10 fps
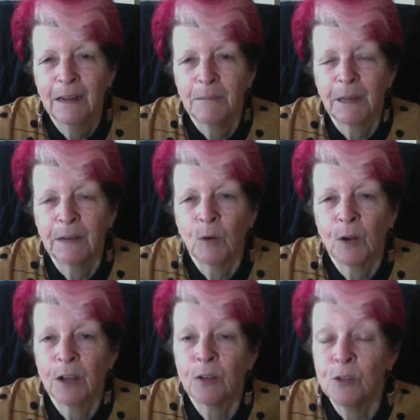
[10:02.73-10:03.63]
But what
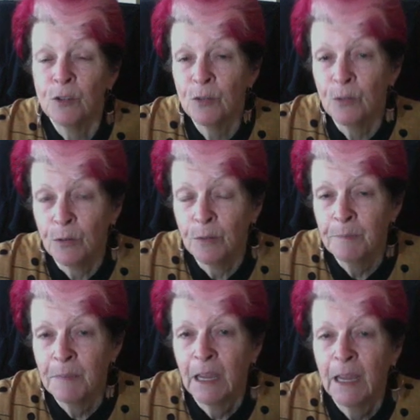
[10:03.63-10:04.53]
I could do
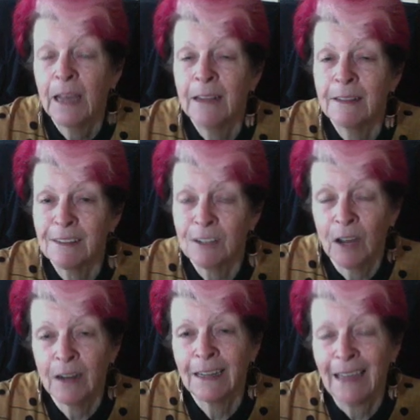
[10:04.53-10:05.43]
is
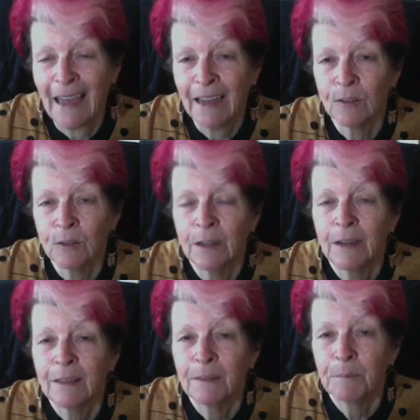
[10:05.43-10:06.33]
slightly angle
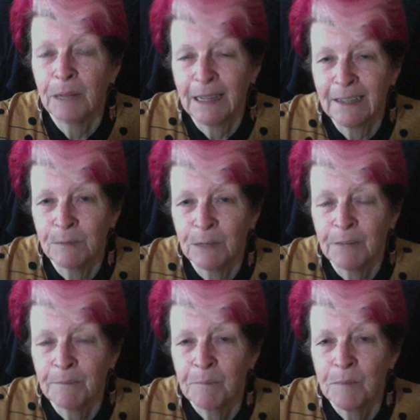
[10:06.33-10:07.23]
the placement.
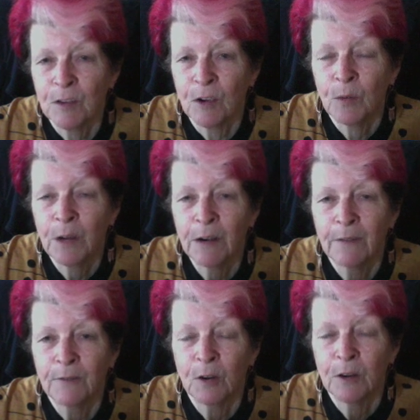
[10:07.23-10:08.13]
So where
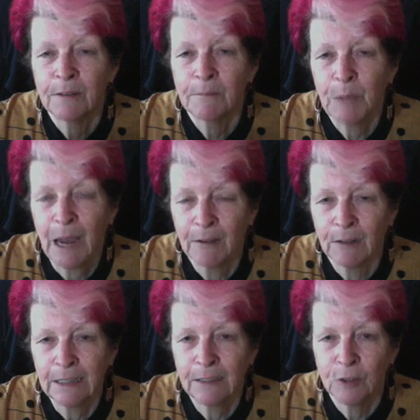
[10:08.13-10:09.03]
I've got it
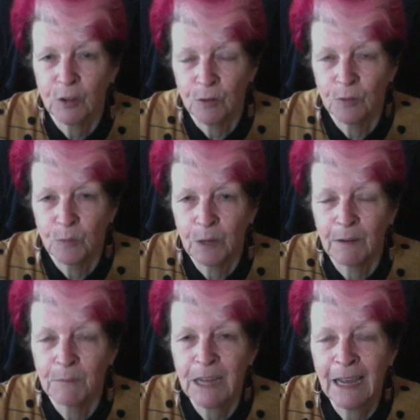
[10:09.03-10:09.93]
parallel to where
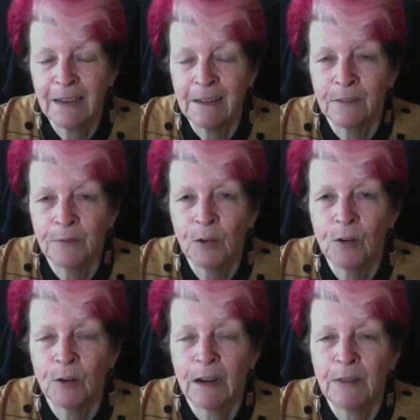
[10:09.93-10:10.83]
I'm taking the
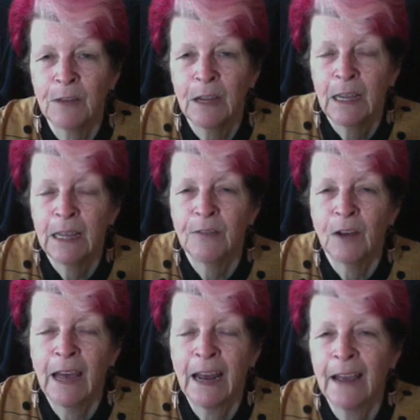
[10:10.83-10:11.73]
photograph, if I
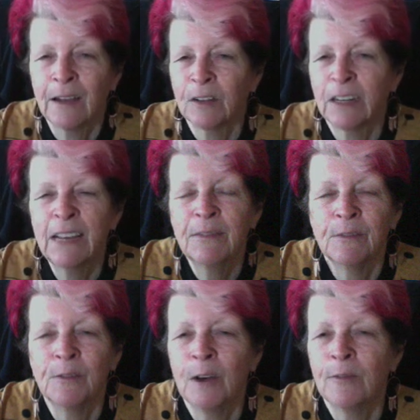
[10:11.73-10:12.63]
had angled it even
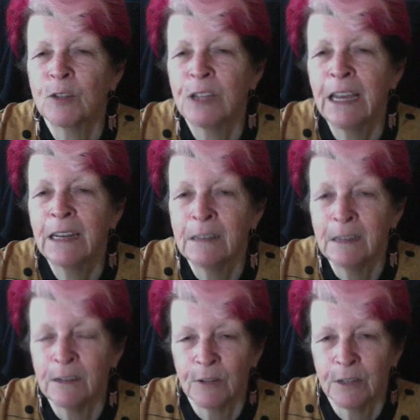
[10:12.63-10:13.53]
5 or 10
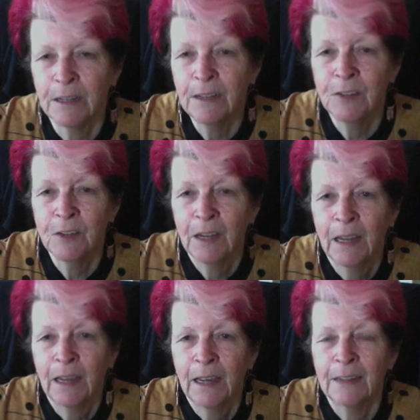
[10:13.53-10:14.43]
degrees,
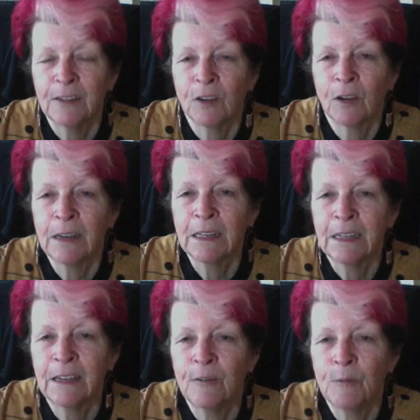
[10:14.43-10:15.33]
it's going to
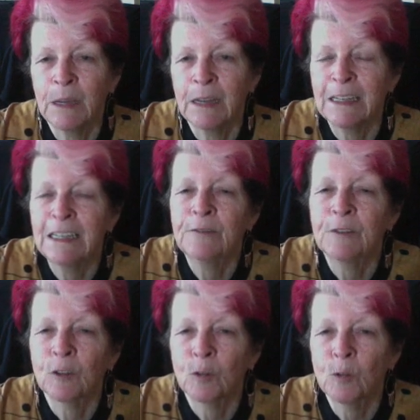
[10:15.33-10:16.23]
give me a
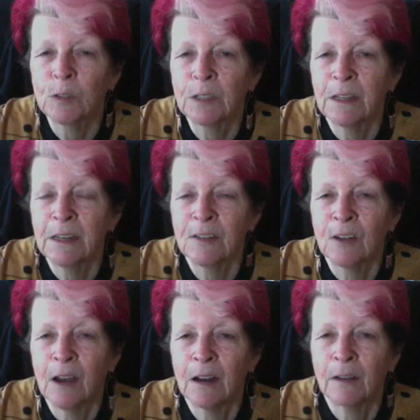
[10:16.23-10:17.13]
different look to the
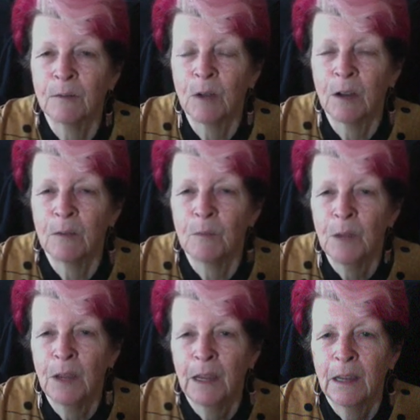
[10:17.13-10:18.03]
design. I
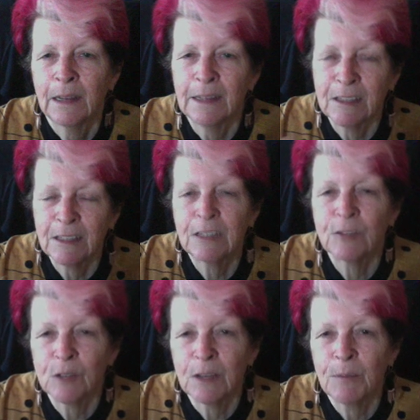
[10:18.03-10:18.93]
can still
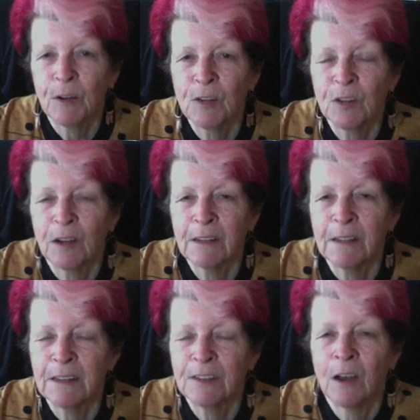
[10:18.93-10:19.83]
see both sides of
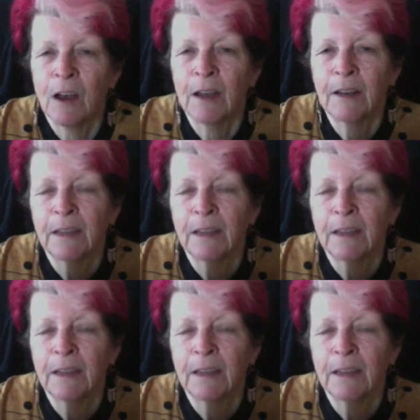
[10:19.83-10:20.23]
the design.